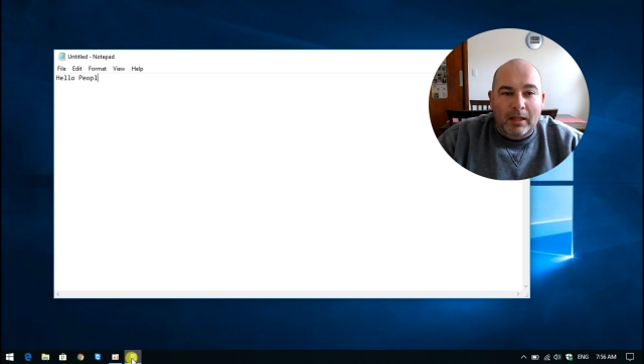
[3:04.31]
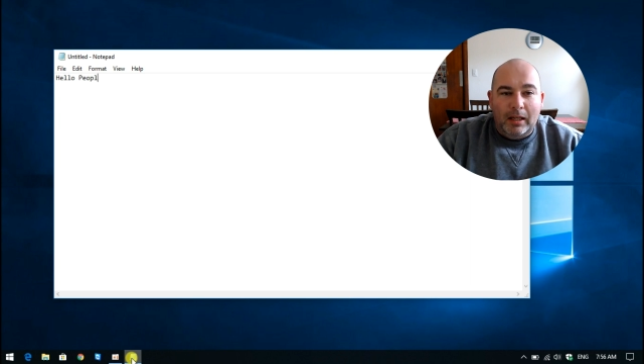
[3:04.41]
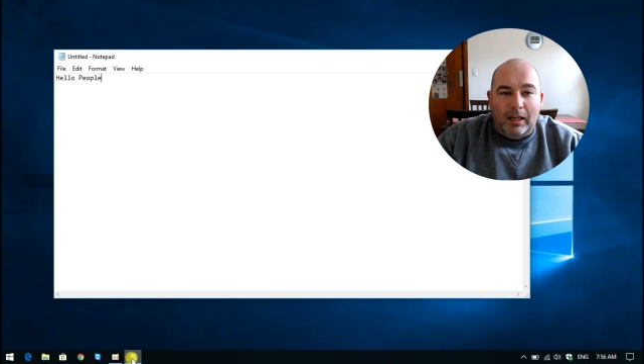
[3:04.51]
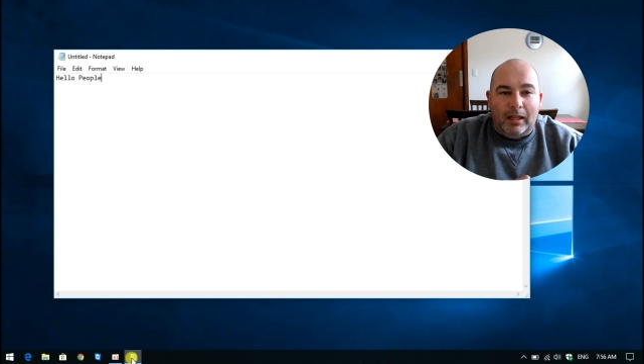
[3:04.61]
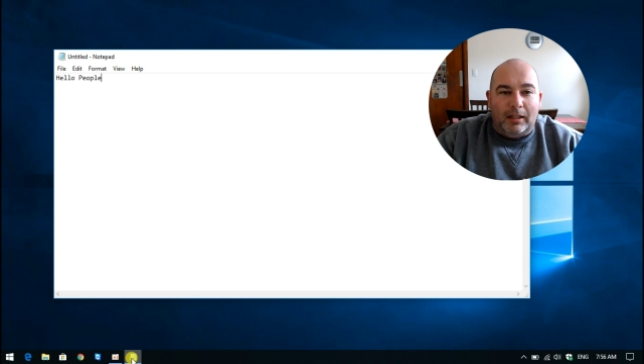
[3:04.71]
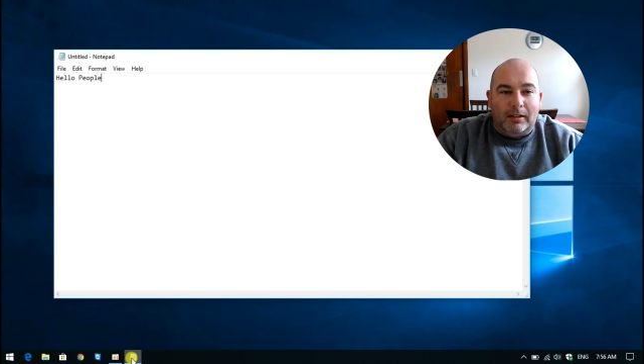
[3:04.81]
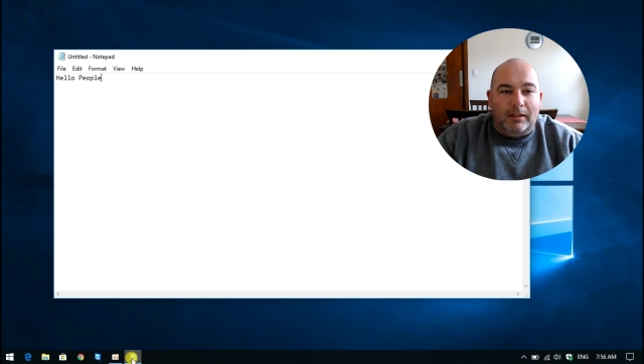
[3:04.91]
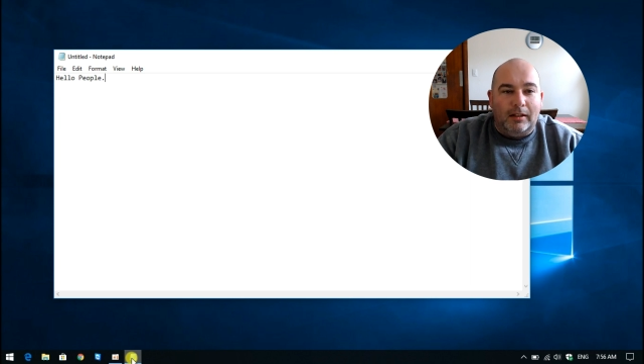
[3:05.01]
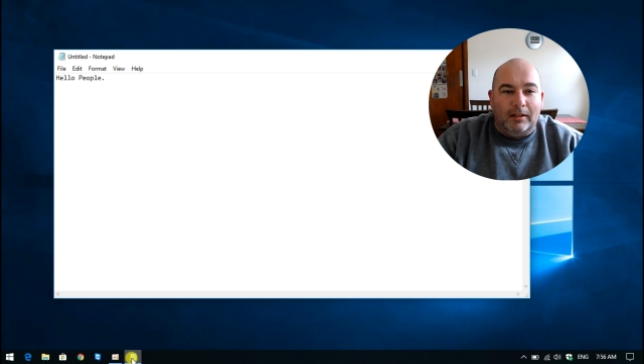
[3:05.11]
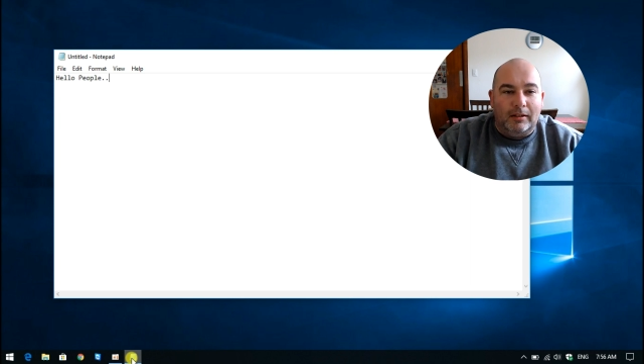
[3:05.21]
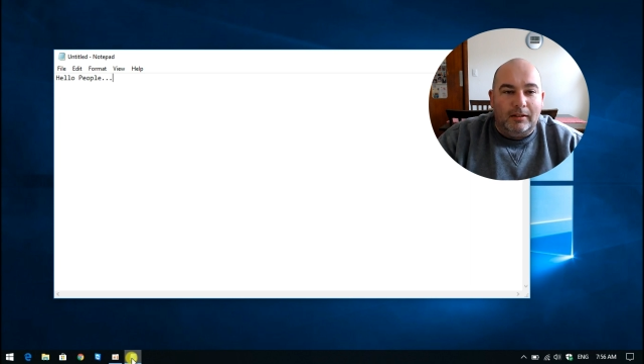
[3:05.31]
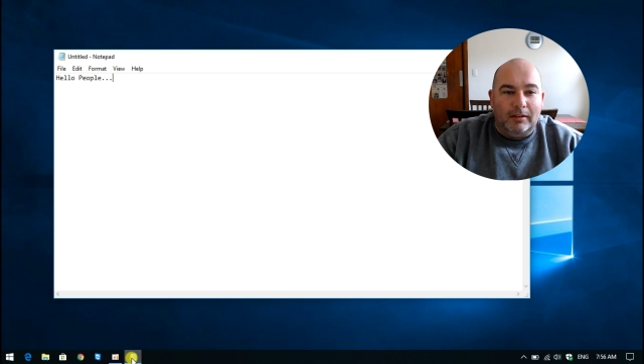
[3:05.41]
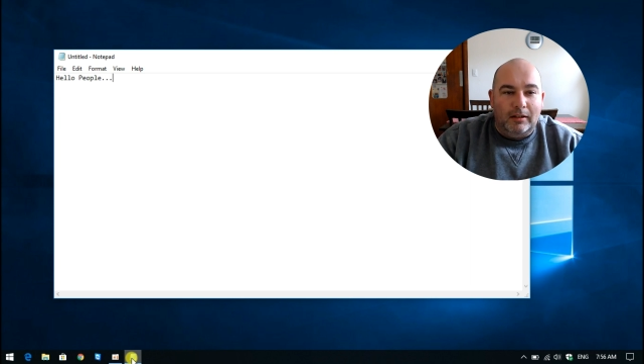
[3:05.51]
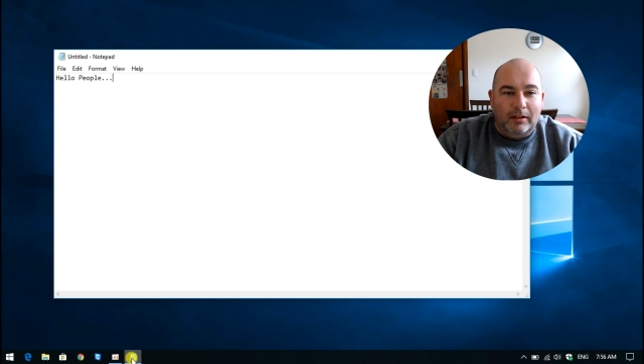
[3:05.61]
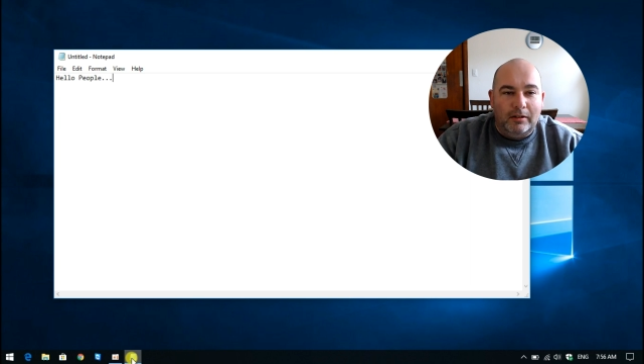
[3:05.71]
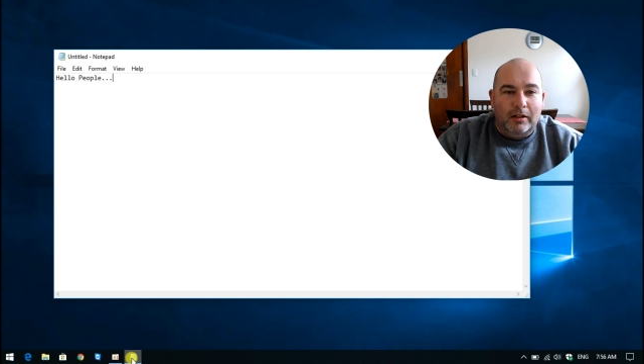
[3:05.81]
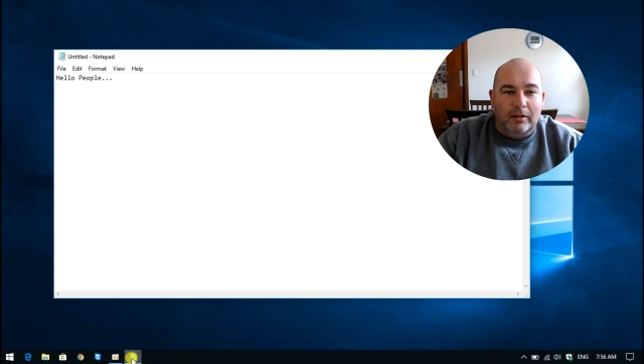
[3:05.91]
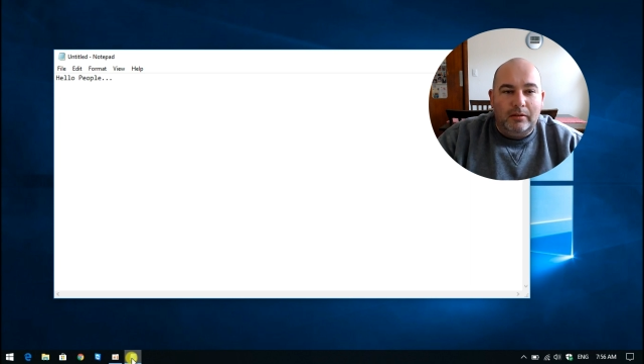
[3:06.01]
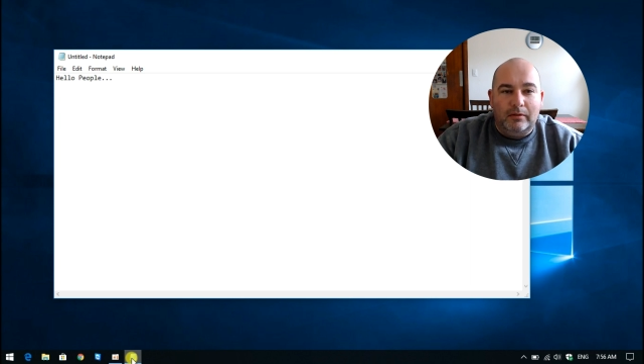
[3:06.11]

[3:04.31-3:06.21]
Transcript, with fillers: And uh, let's go to